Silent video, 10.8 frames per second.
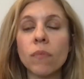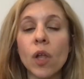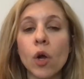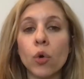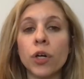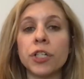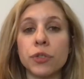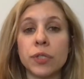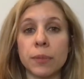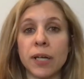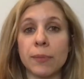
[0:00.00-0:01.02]
Or do you
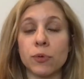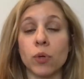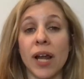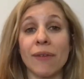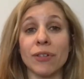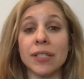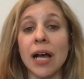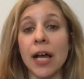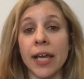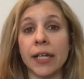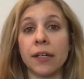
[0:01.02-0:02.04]
sometimes want to have a
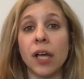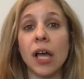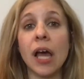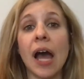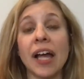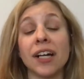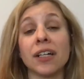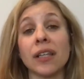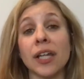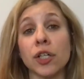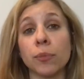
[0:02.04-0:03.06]
sign? I got a
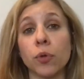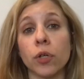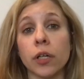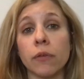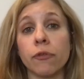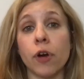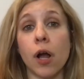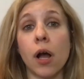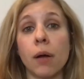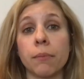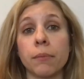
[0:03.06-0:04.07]
letterboard
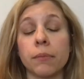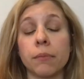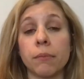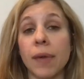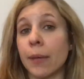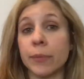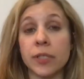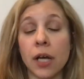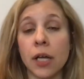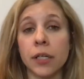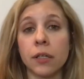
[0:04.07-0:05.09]
from
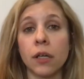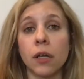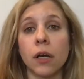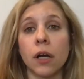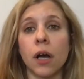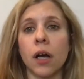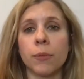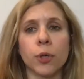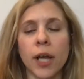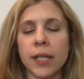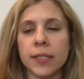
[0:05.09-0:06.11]
Amazon
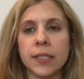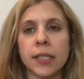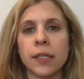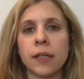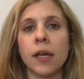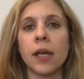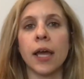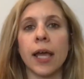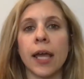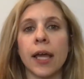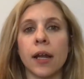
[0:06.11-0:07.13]
or Etsy,
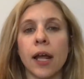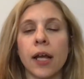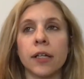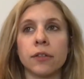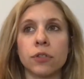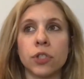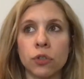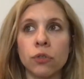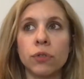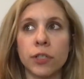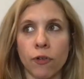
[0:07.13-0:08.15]
and I got
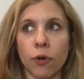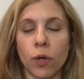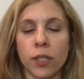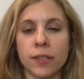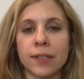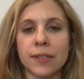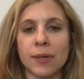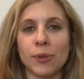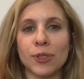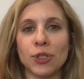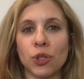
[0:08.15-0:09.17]
two different ones because I
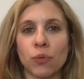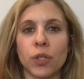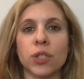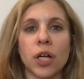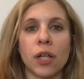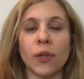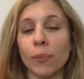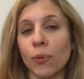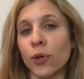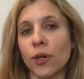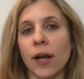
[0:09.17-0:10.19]
wasn't sure which color
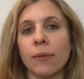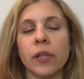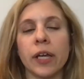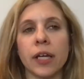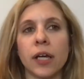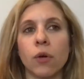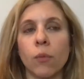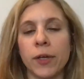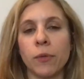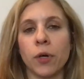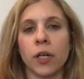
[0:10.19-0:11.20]
border I would like. I got a
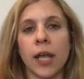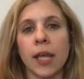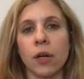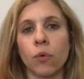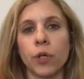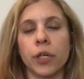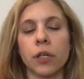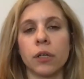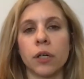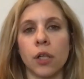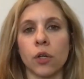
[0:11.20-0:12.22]
white one and a wood
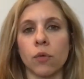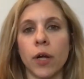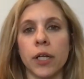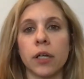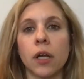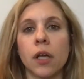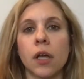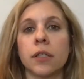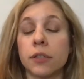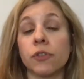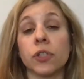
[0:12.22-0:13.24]
color one,
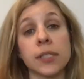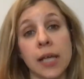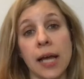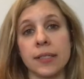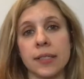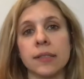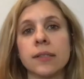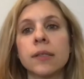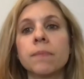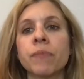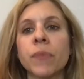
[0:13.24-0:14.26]
different sizes.
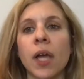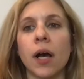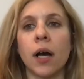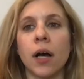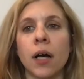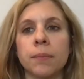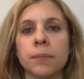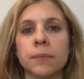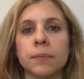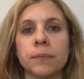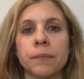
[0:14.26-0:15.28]

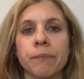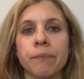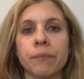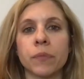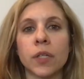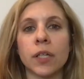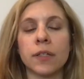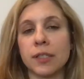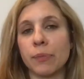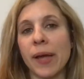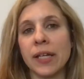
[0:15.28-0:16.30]
Because
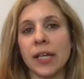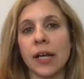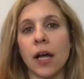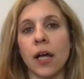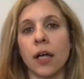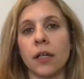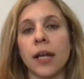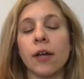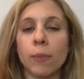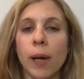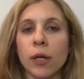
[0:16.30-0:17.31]
depending on how
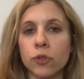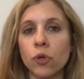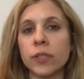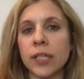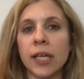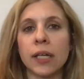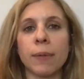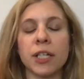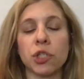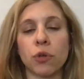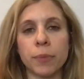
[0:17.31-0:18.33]
the model's holding it, it
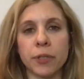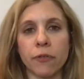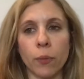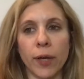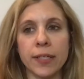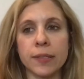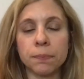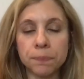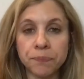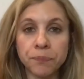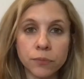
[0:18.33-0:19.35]
might show up different ways.
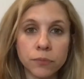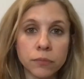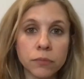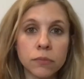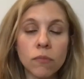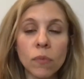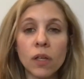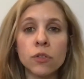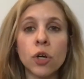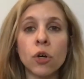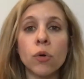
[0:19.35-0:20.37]

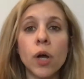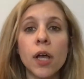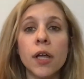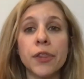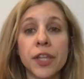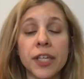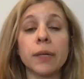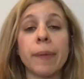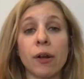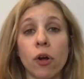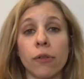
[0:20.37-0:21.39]
So thinking
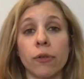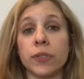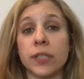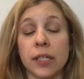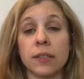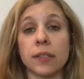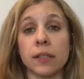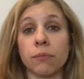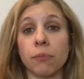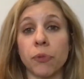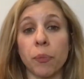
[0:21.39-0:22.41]
about all those things,
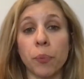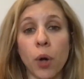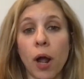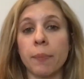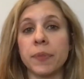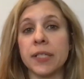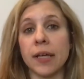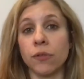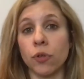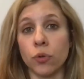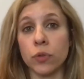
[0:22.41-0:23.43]
the props and
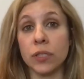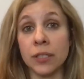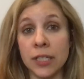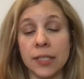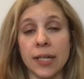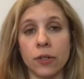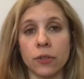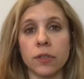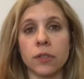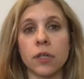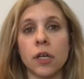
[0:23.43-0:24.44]
those
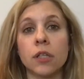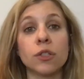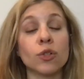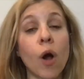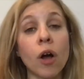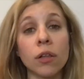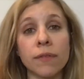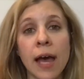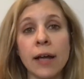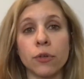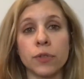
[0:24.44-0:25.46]
details. So all of
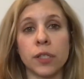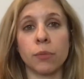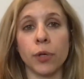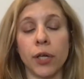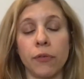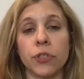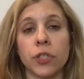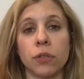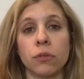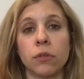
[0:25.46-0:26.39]
that goes in the brief too.